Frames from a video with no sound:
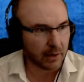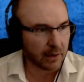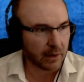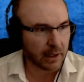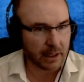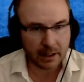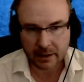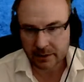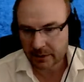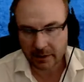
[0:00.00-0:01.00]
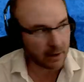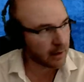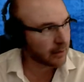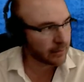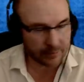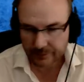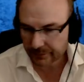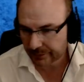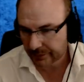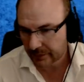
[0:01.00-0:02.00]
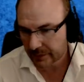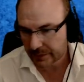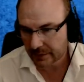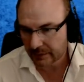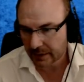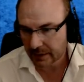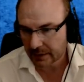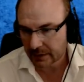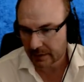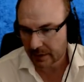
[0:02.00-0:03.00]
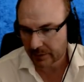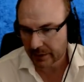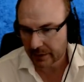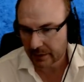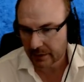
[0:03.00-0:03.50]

And um, let's see if I can get it up here.